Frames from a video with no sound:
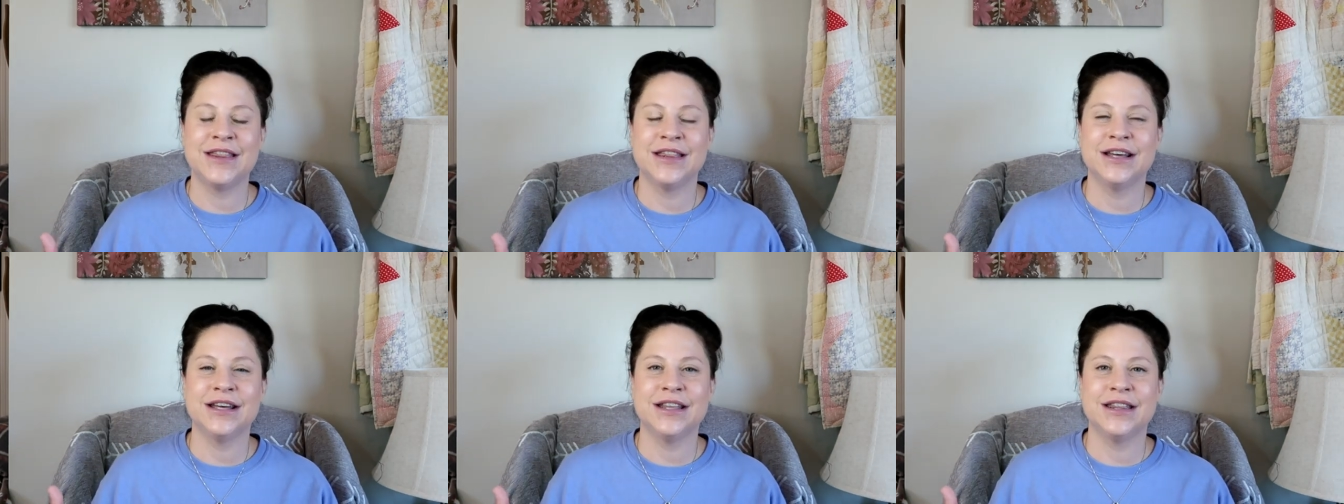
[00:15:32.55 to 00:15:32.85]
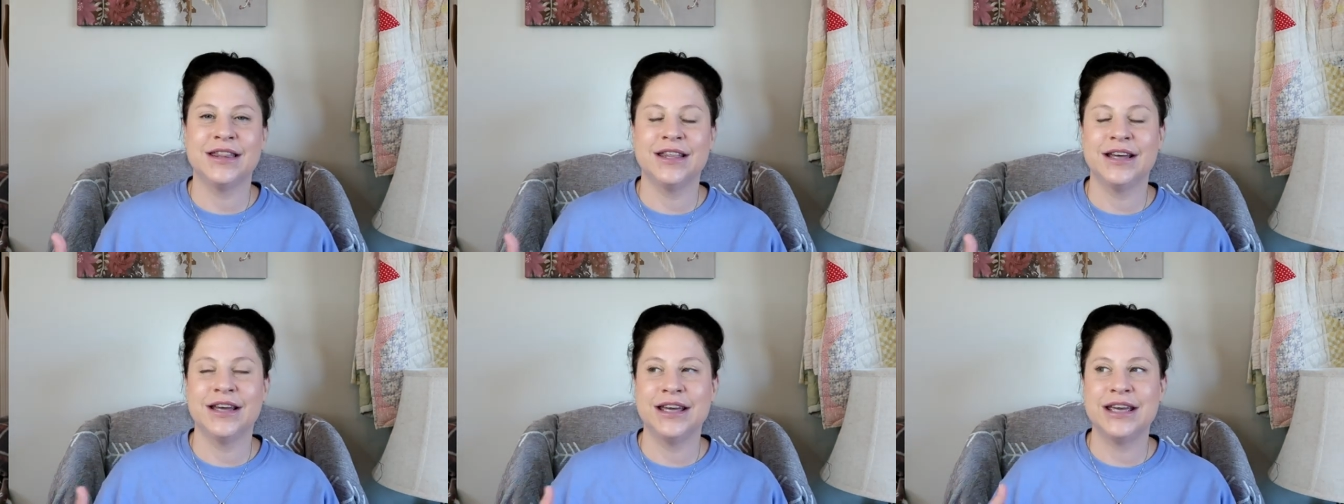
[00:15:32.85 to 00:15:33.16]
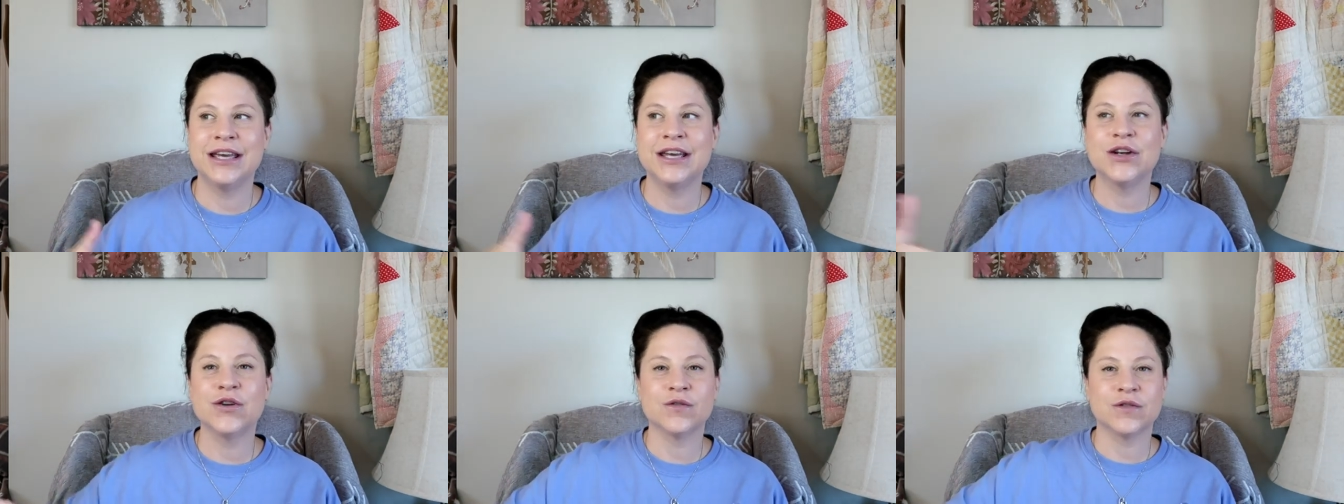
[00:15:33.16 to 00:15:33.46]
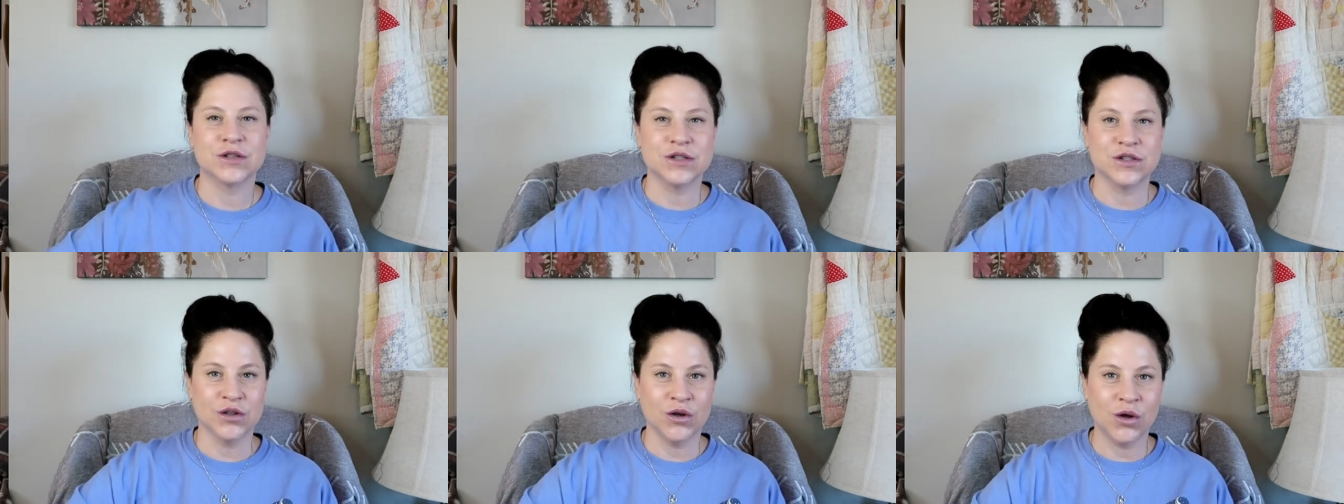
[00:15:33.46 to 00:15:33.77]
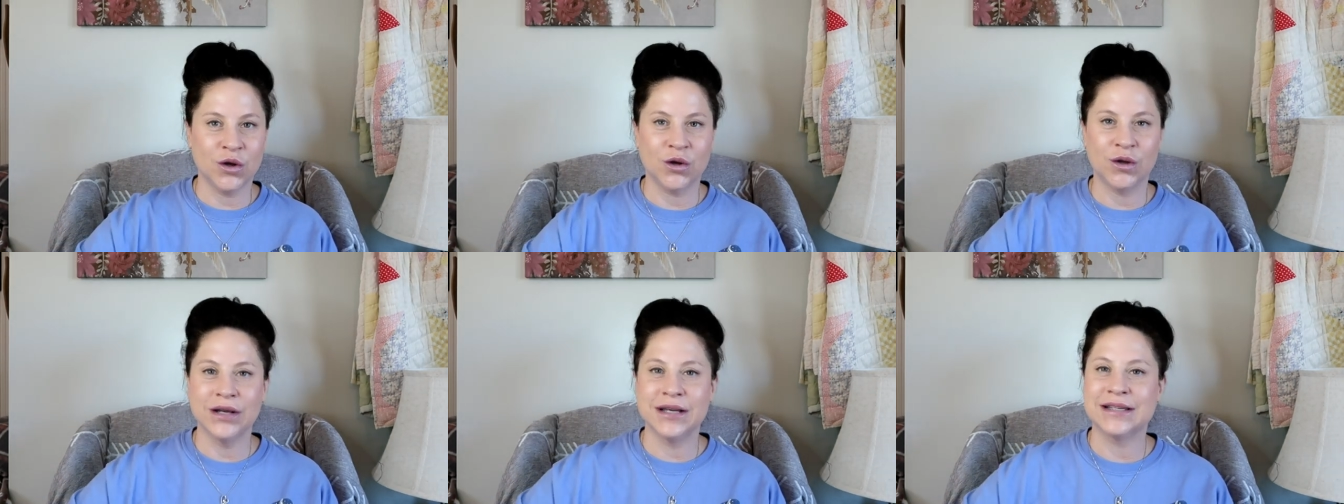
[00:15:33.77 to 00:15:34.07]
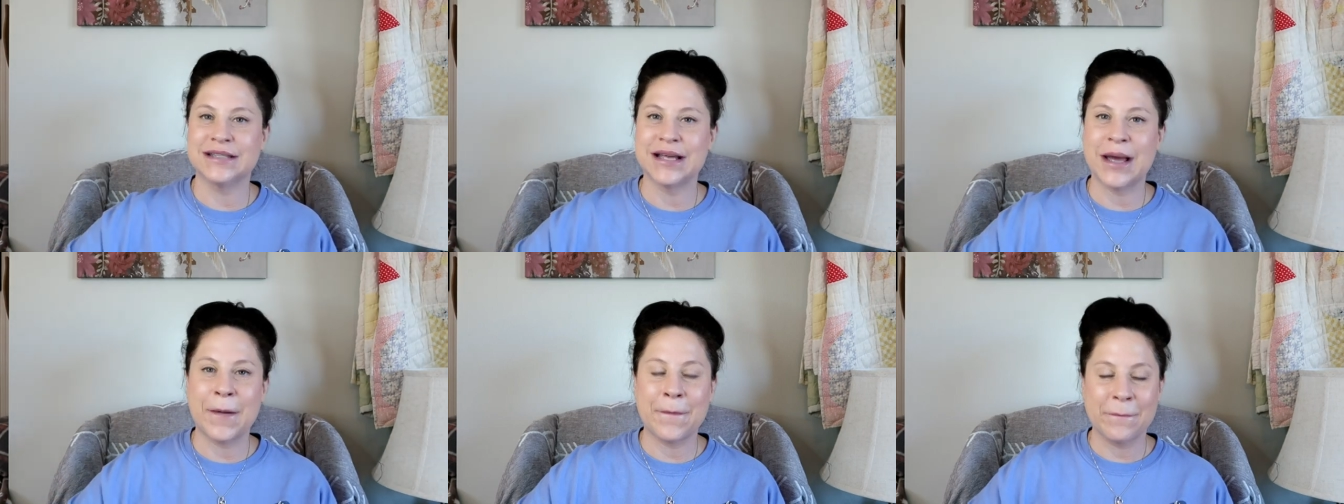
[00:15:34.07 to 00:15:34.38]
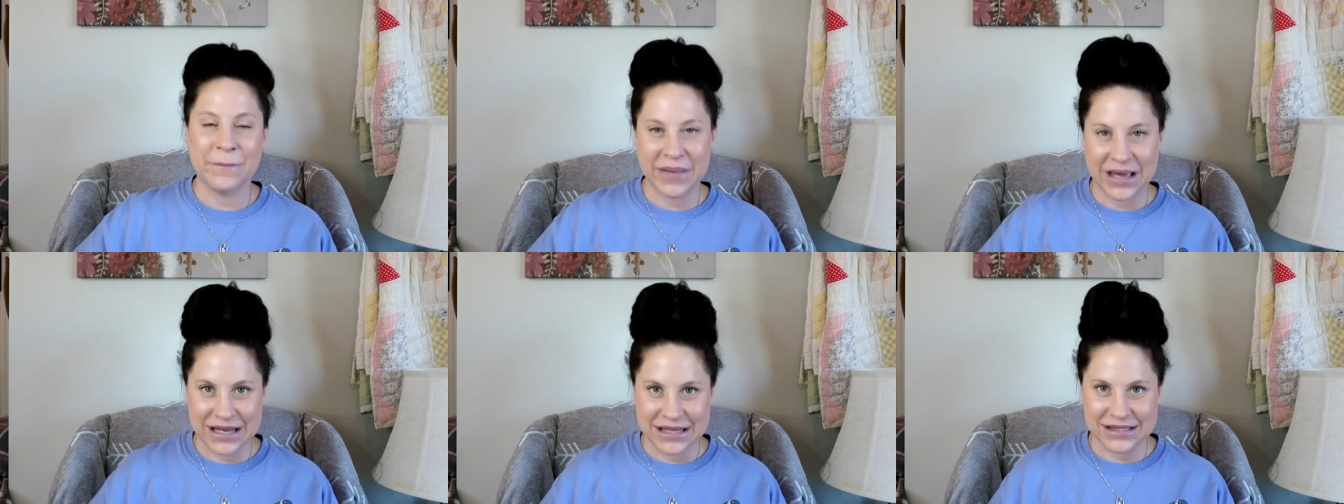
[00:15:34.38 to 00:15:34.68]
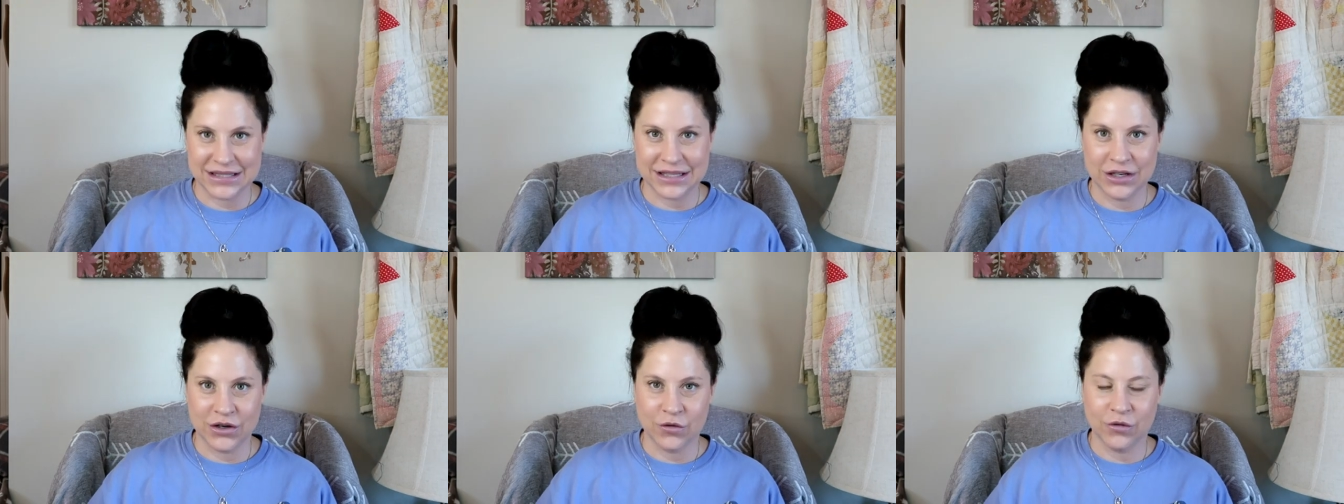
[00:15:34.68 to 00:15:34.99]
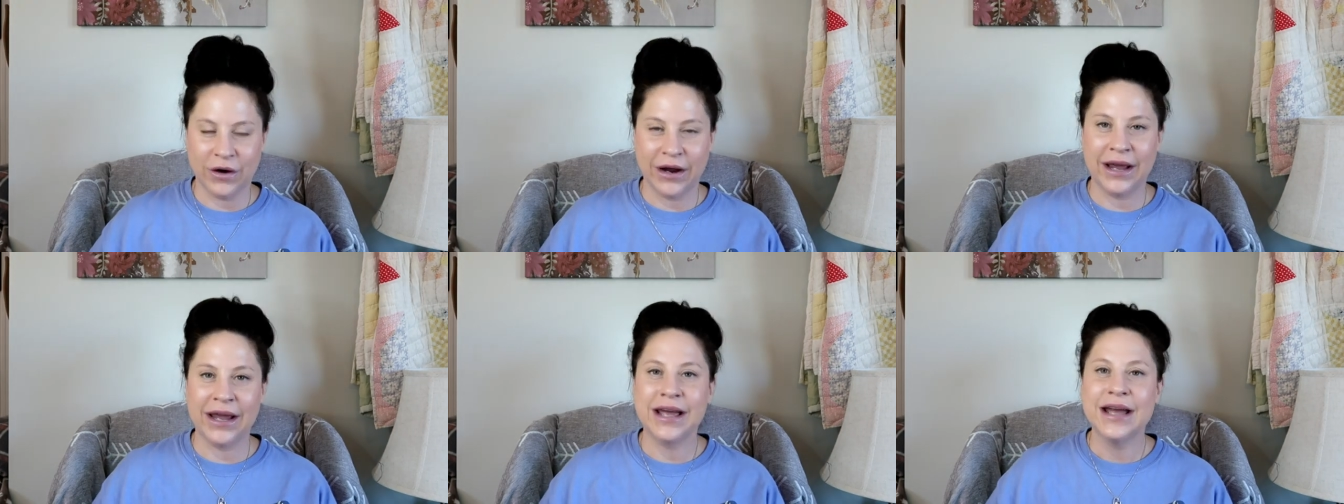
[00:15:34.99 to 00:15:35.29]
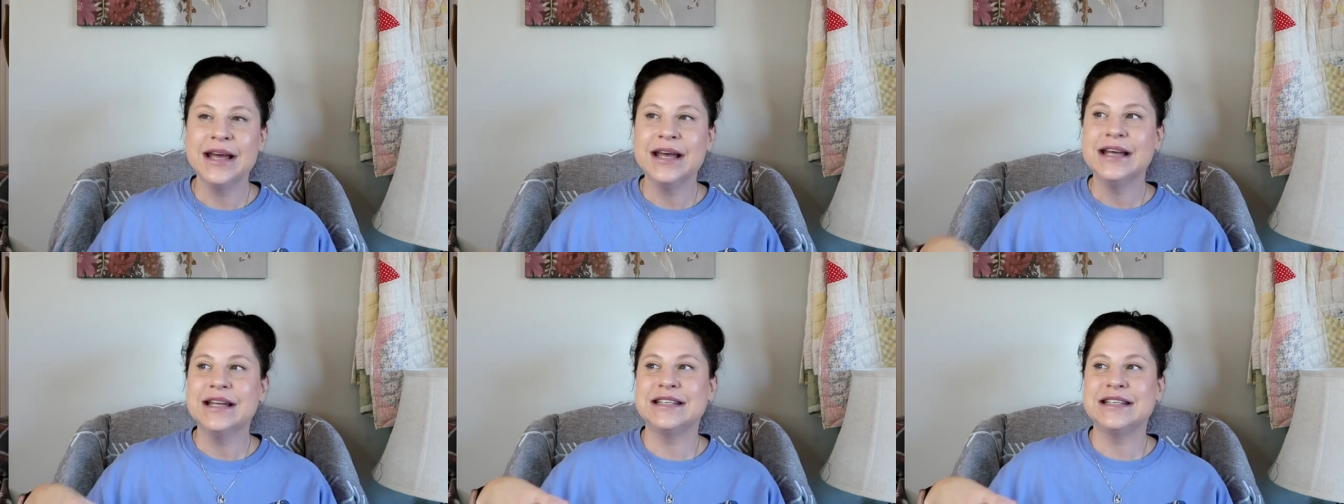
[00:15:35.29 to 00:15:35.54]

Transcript: that the end result is amazing right